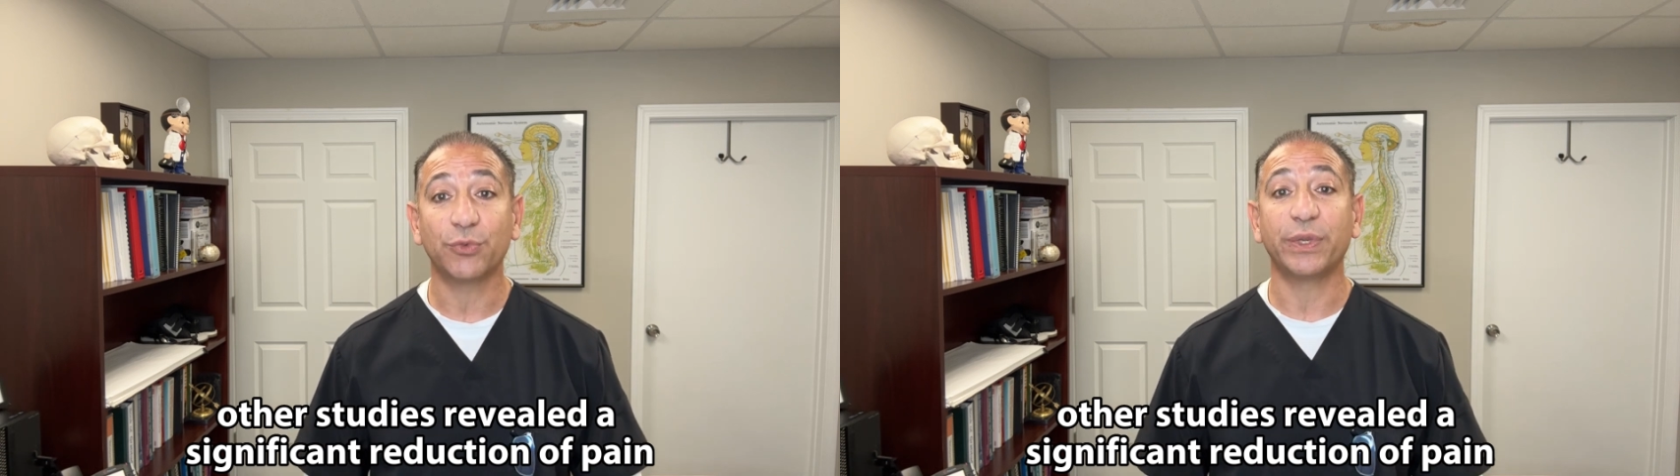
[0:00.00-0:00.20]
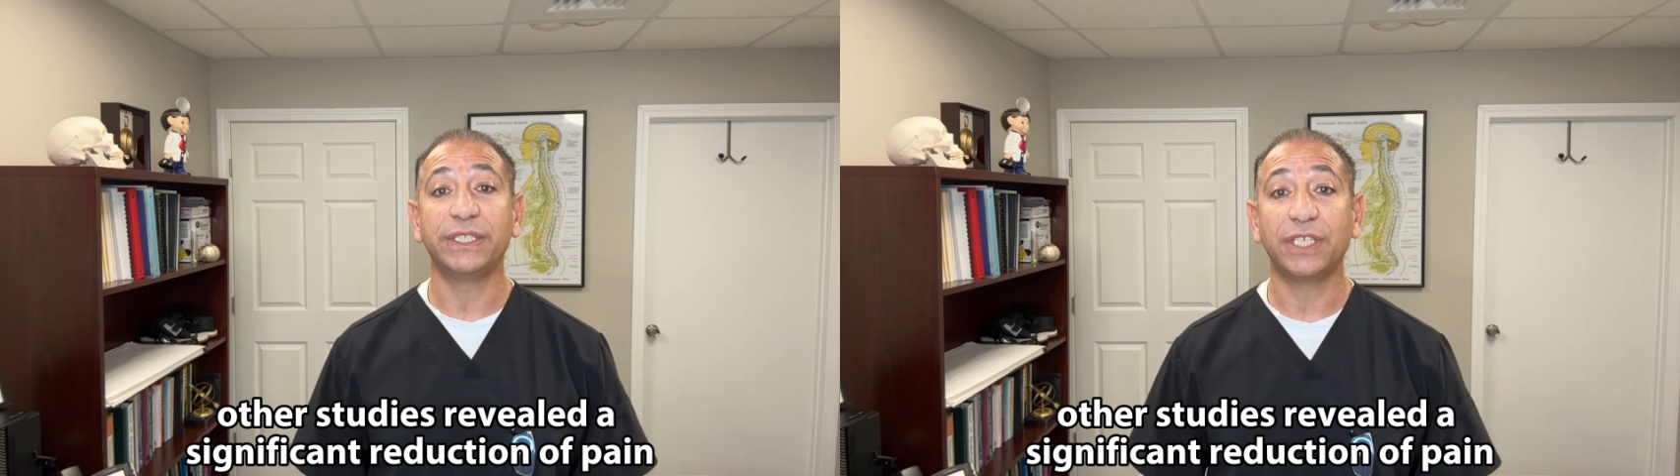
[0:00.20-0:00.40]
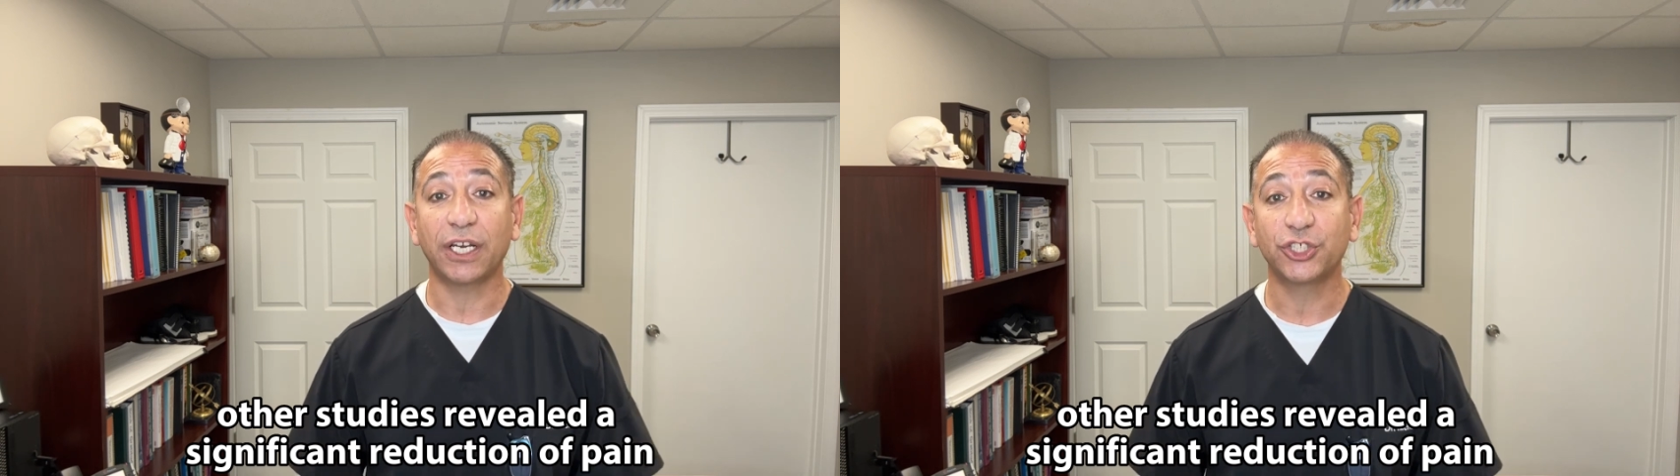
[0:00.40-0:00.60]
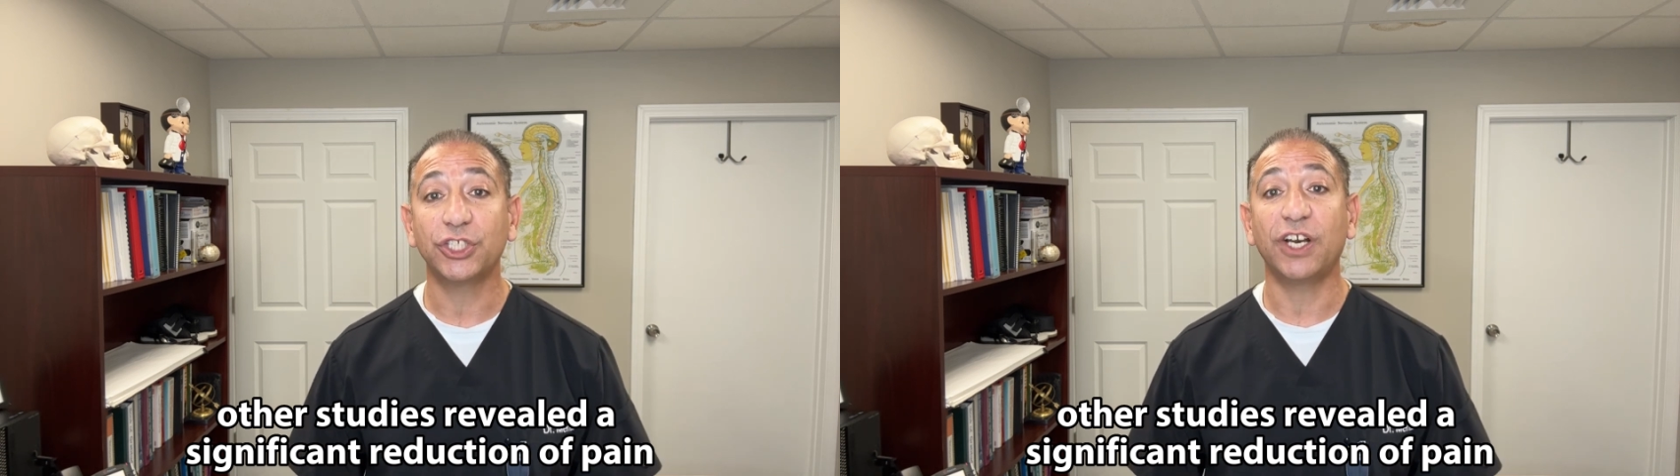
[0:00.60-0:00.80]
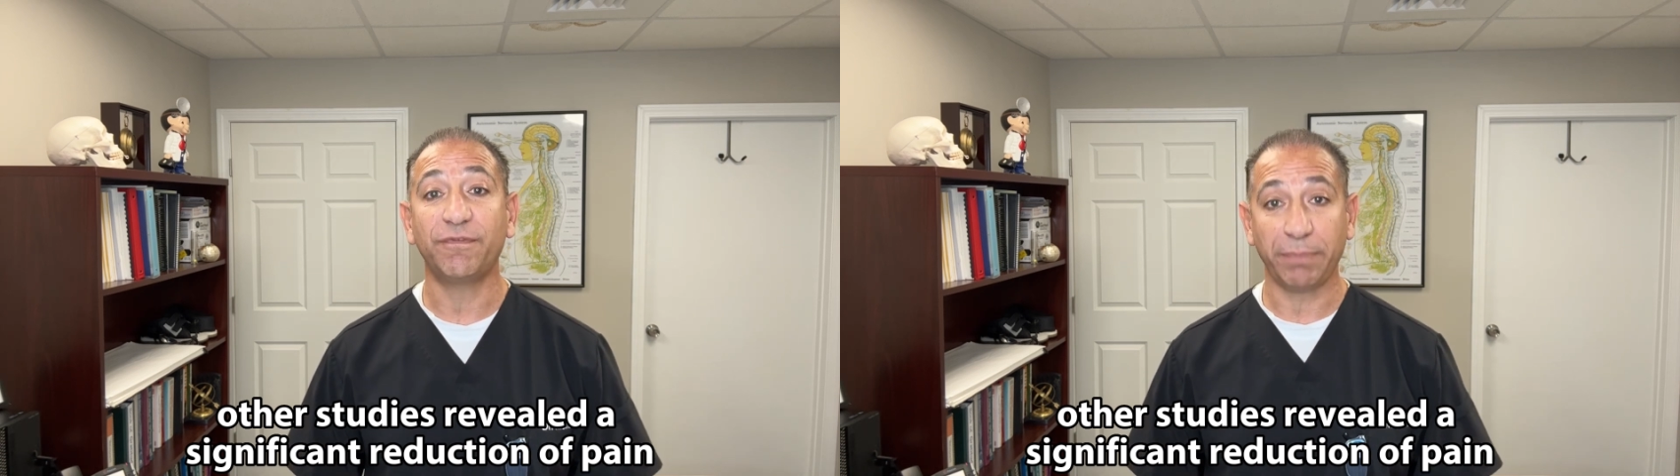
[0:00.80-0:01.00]

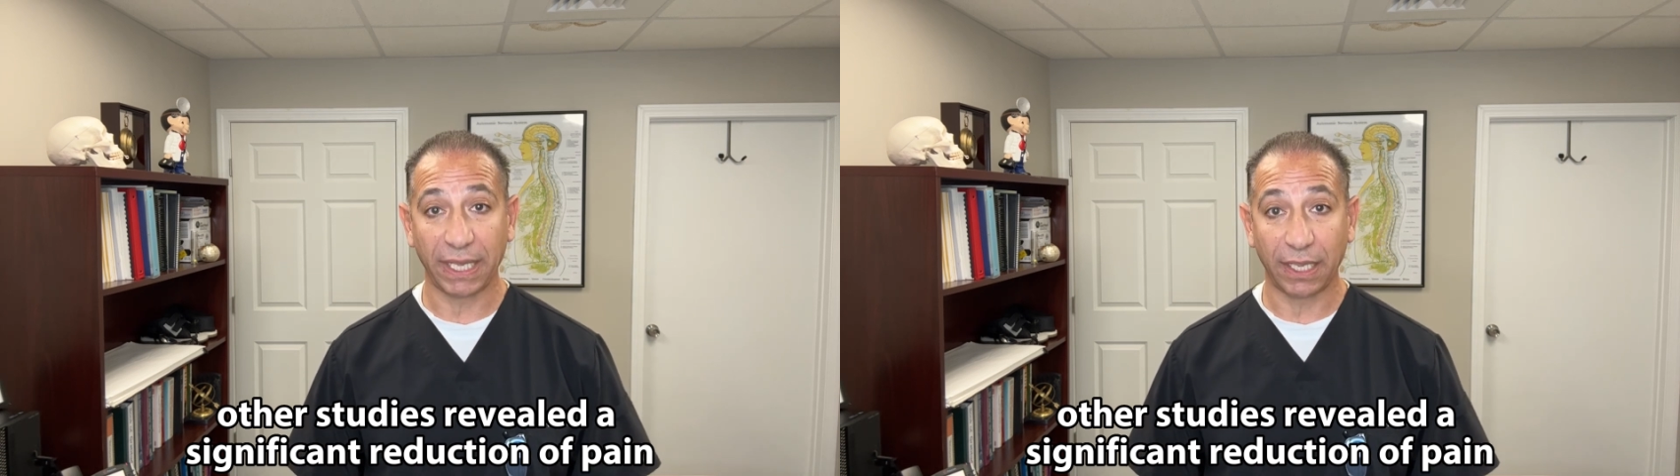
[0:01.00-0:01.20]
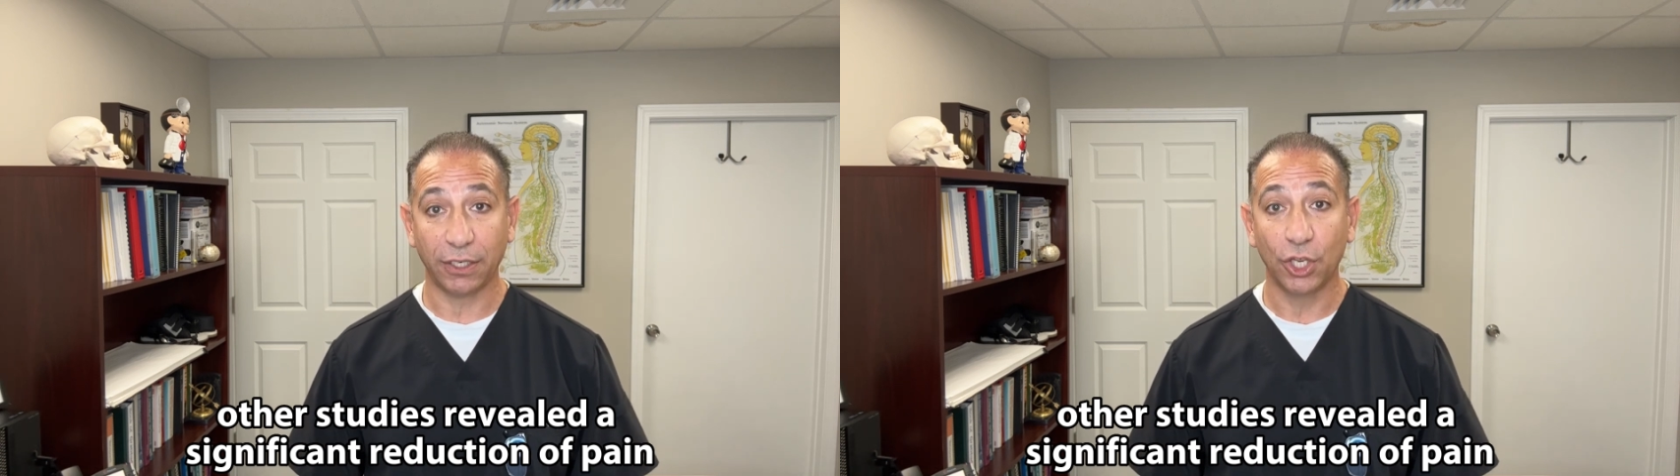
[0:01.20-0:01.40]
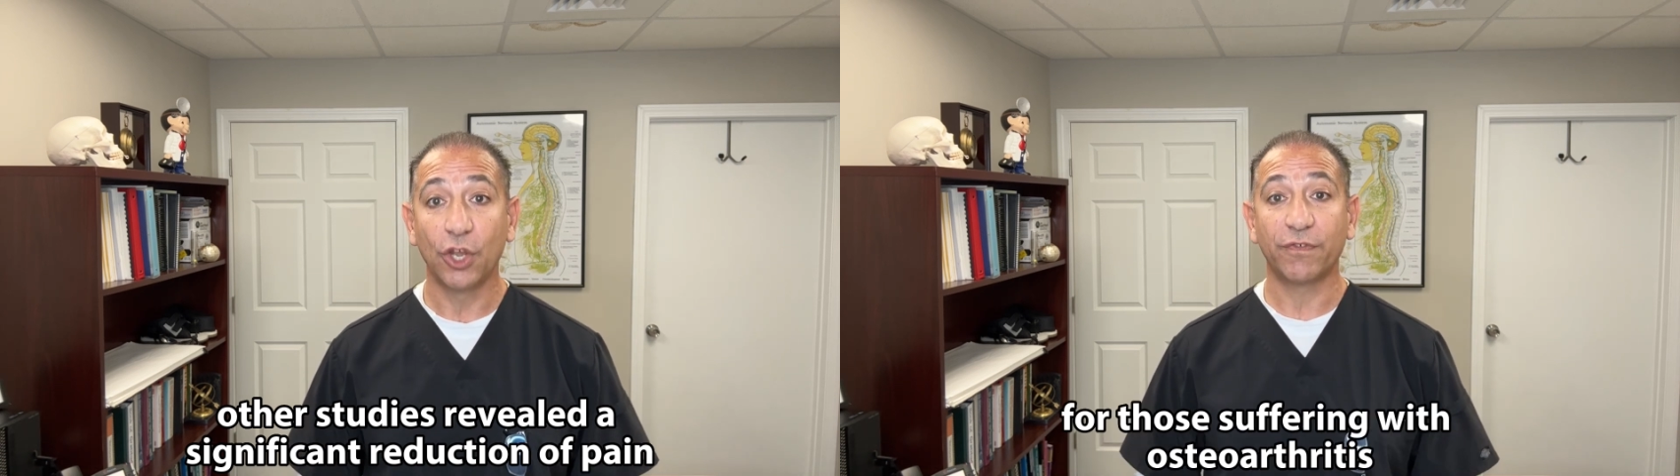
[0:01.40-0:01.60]
reduction of pain